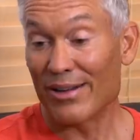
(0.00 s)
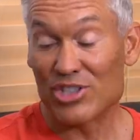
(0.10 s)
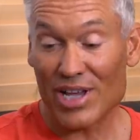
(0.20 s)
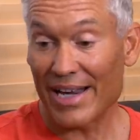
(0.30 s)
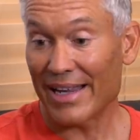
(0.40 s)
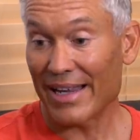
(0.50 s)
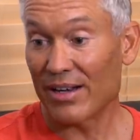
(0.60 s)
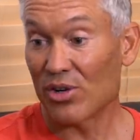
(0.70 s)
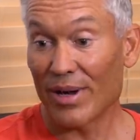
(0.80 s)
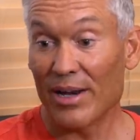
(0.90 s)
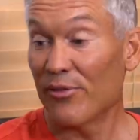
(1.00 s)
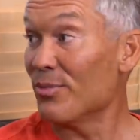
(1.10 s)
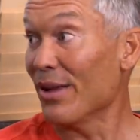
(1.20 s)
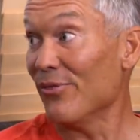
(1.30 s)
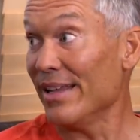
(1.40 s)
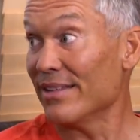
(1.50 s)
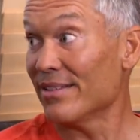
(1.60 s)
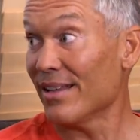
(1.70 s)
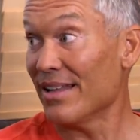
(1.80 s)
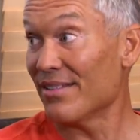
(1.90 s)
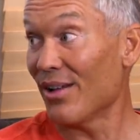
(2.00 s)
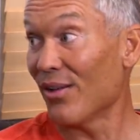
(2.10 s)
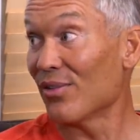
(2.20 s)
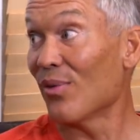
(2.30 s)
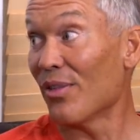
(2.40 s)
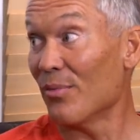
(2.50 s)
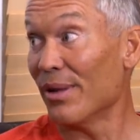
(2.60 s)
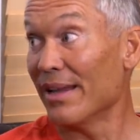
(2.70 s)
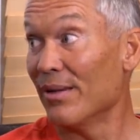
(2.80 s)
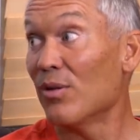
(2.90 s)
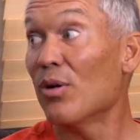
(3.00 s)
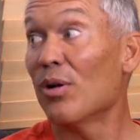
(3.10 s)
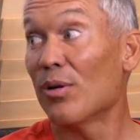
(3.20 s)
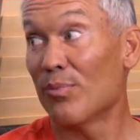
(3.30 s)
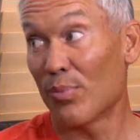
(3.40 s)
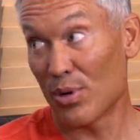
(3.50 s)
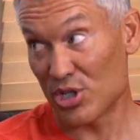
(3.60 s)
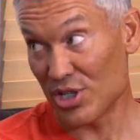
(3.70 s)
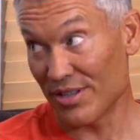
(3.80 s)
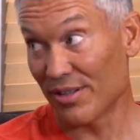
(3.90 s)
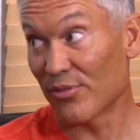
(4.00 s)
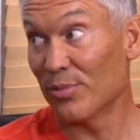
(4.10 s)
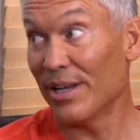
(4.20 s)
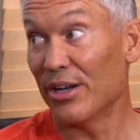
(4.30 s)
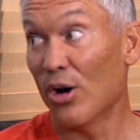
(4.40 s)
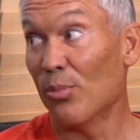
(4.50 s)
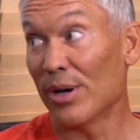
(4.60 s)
energetic and creative on my feet. And so that was one of the big pushes for me to go